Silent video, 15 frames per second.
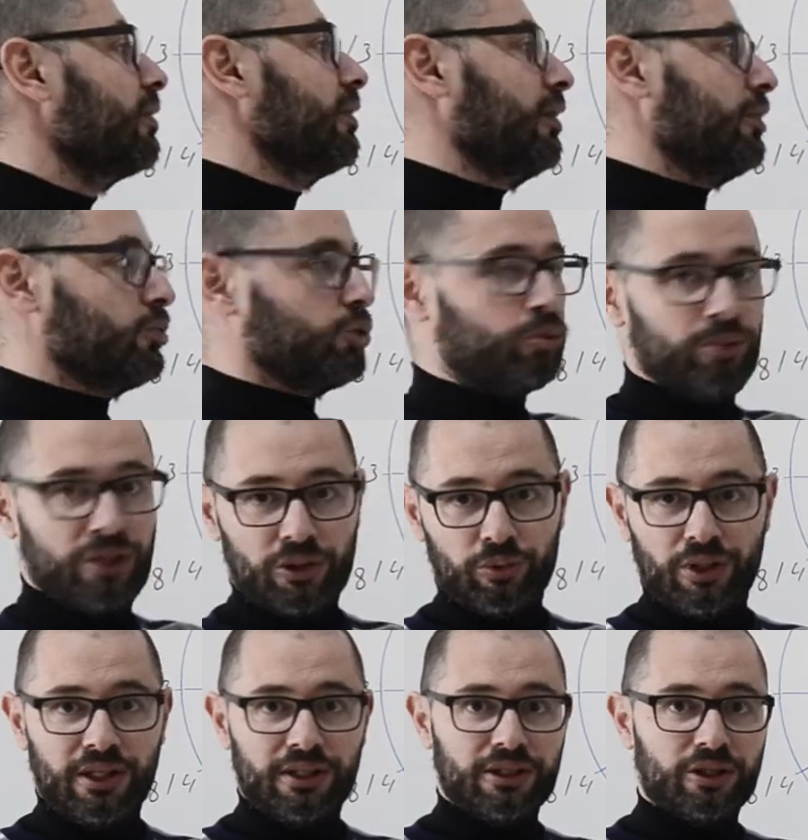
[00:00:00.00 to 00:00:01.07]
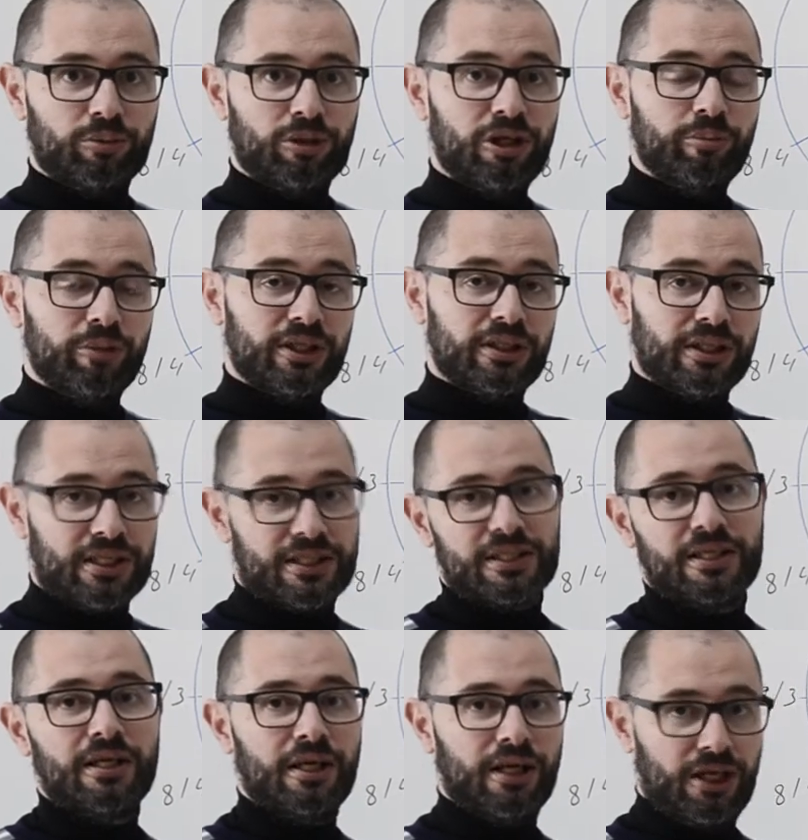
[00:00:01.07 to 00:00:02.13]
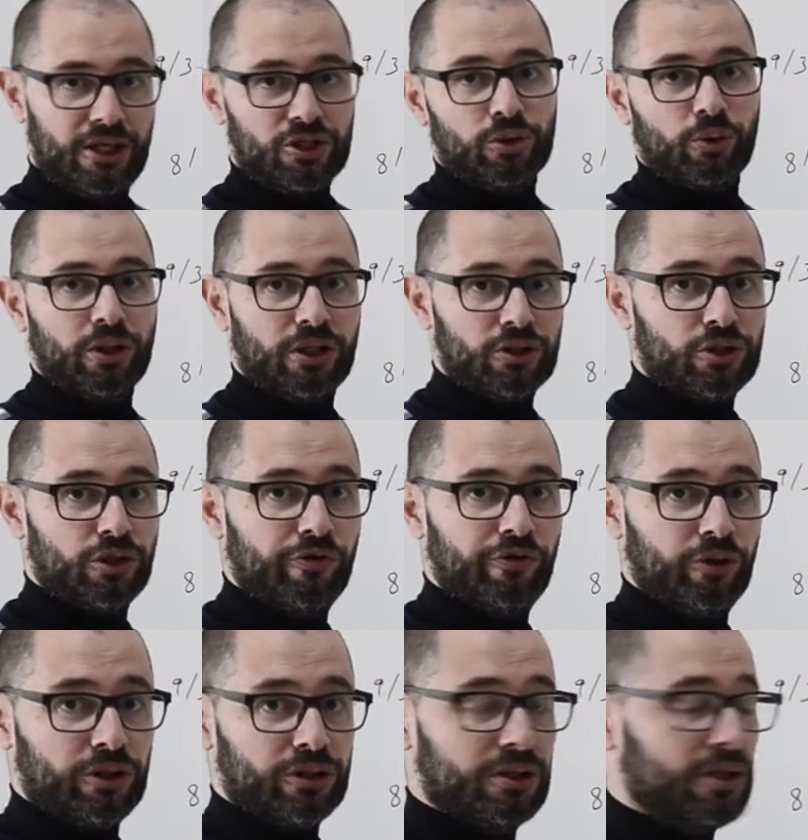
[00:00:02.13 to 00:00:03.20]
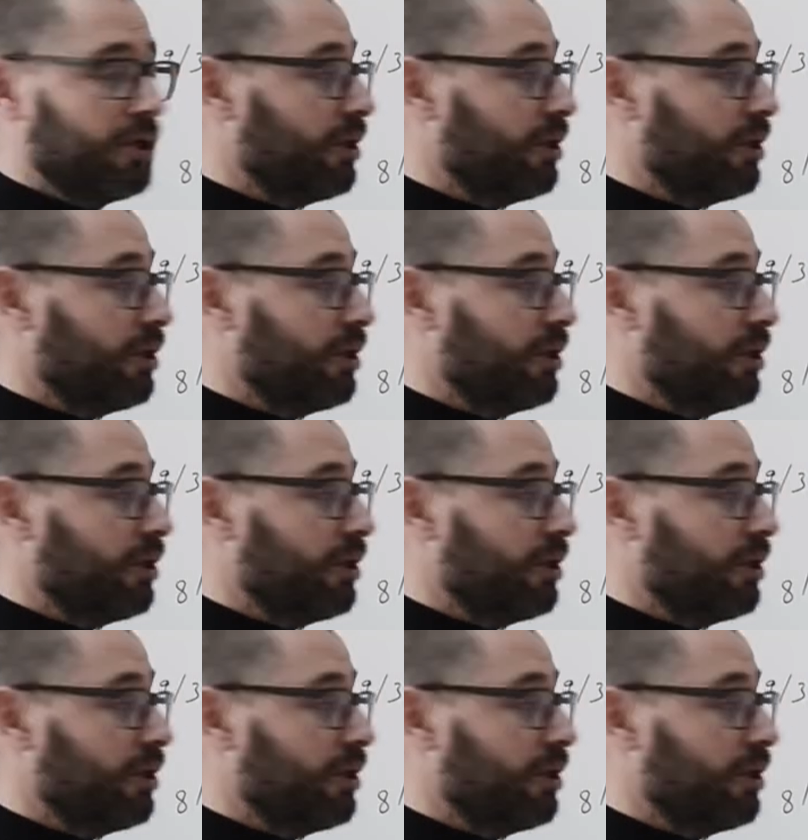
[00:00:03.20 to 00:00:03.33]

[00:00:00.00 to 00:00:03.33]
then it should be at 100 millimeters, and so on and so forth.